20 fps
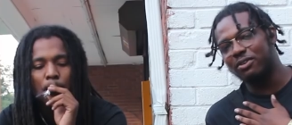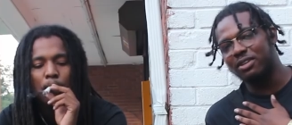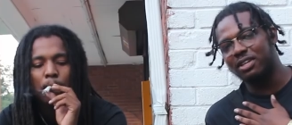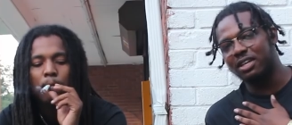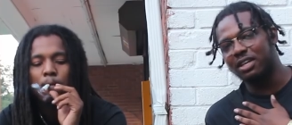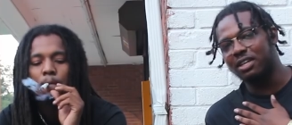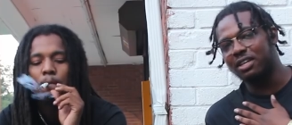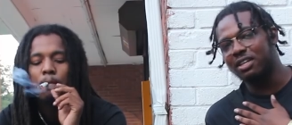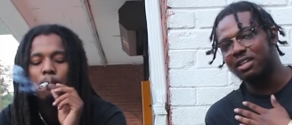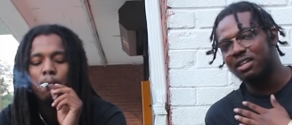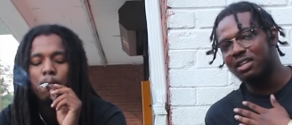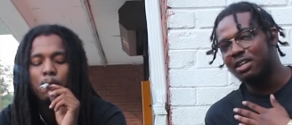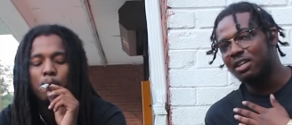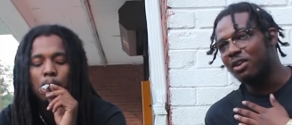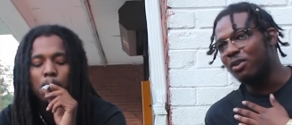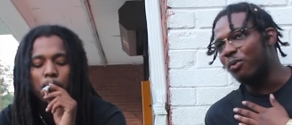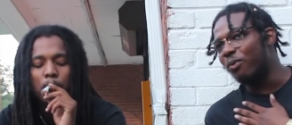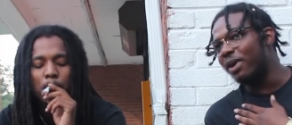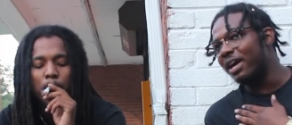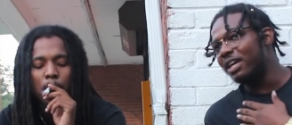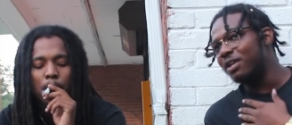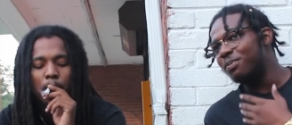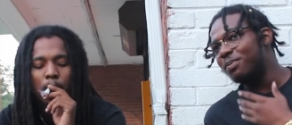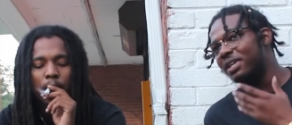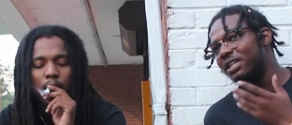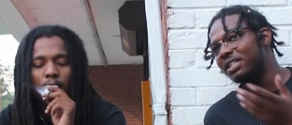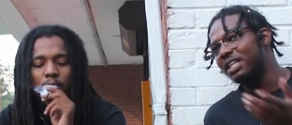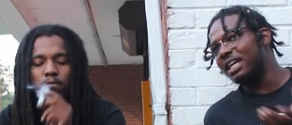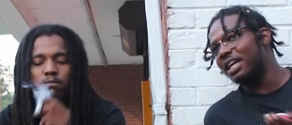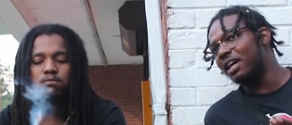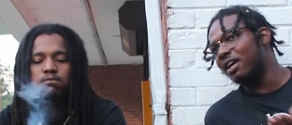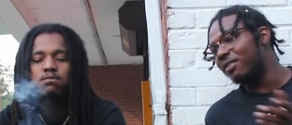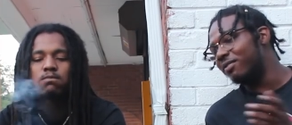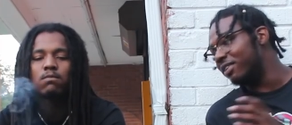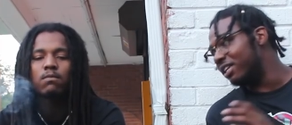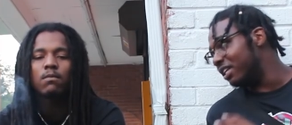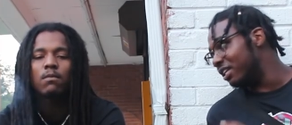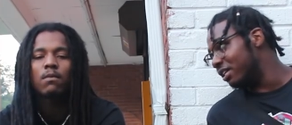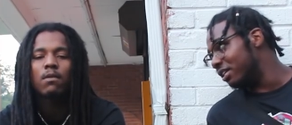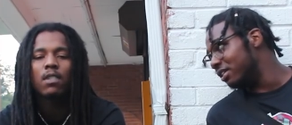Speaker 1: okay. Why you pick that other
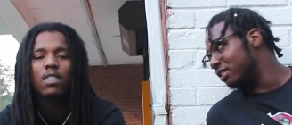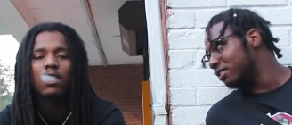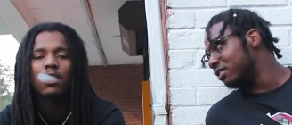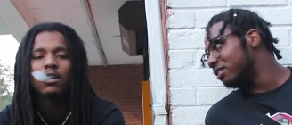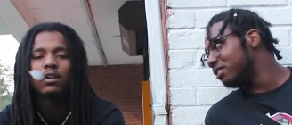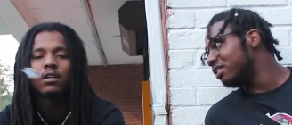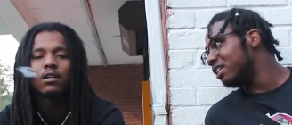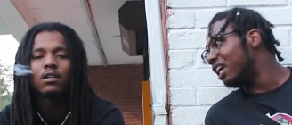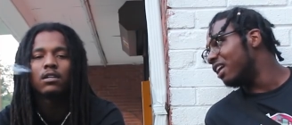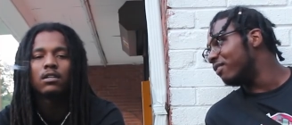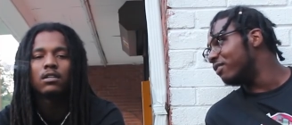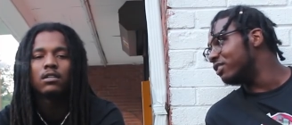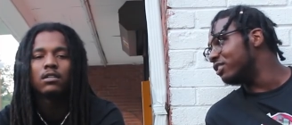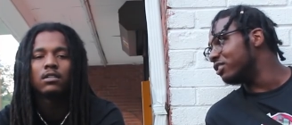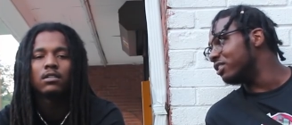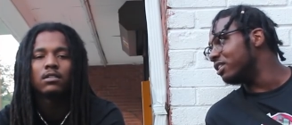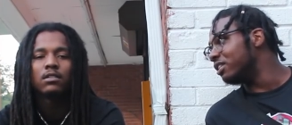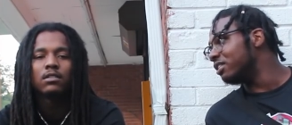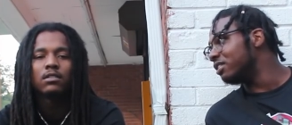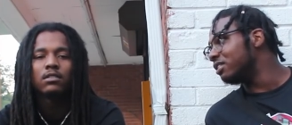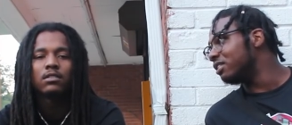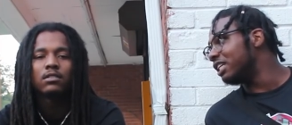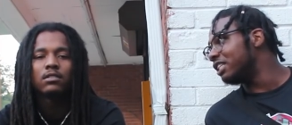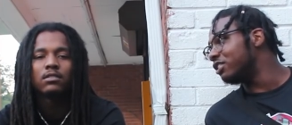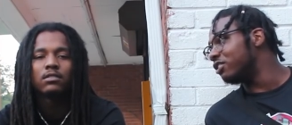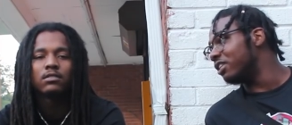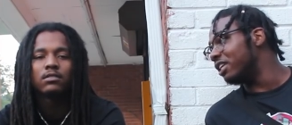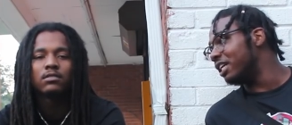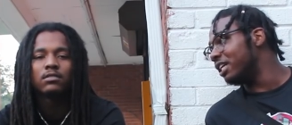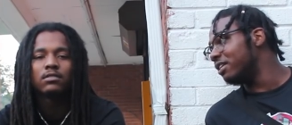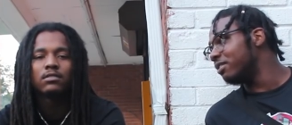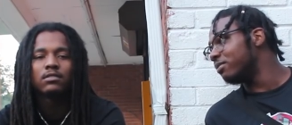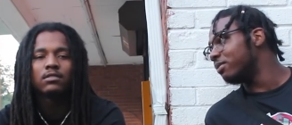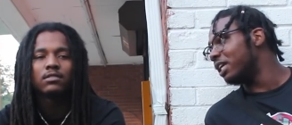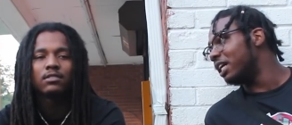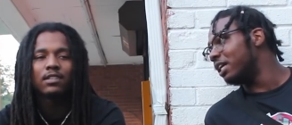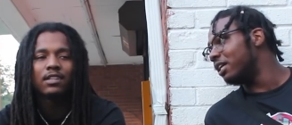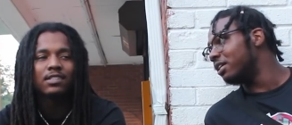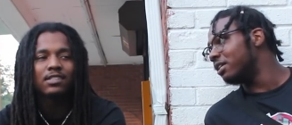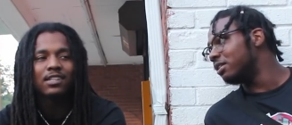than the other joint? That's your name,
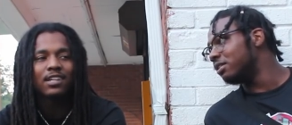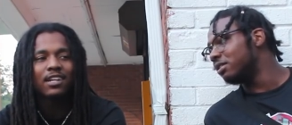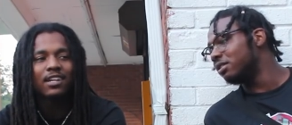like. That's